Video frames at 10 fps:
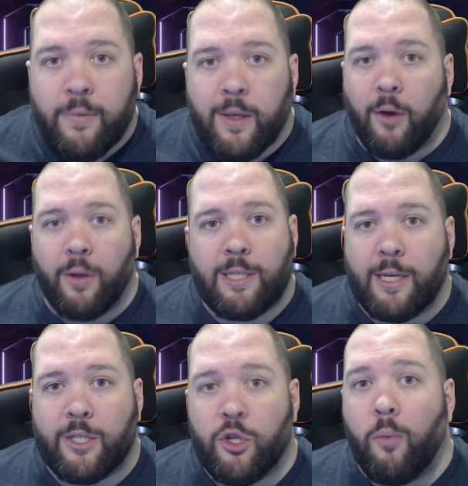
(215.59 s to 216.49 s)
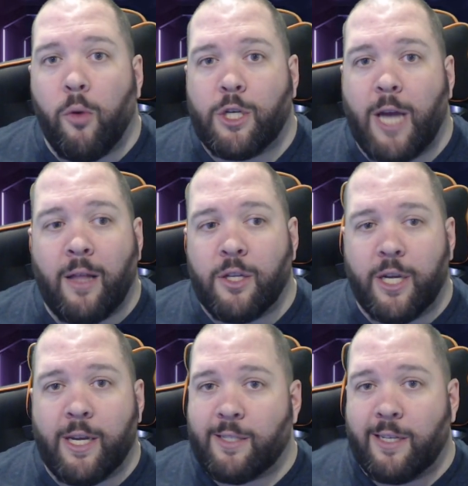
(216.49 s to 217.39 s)
it's no more
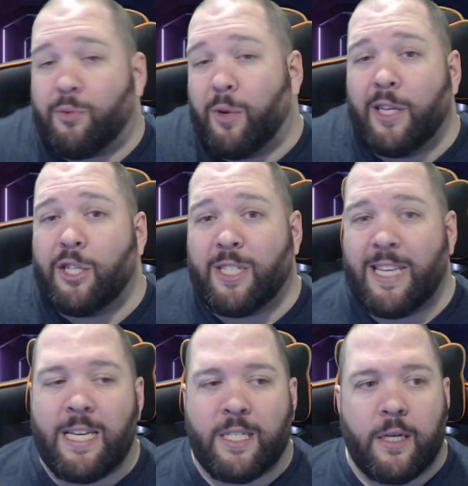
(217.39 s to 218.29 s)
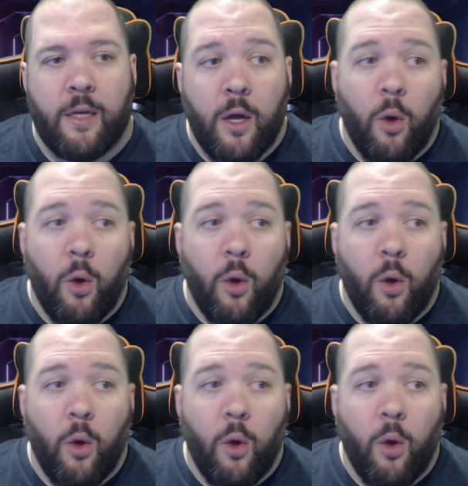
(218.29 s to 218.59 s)
challenging. It's really just easy.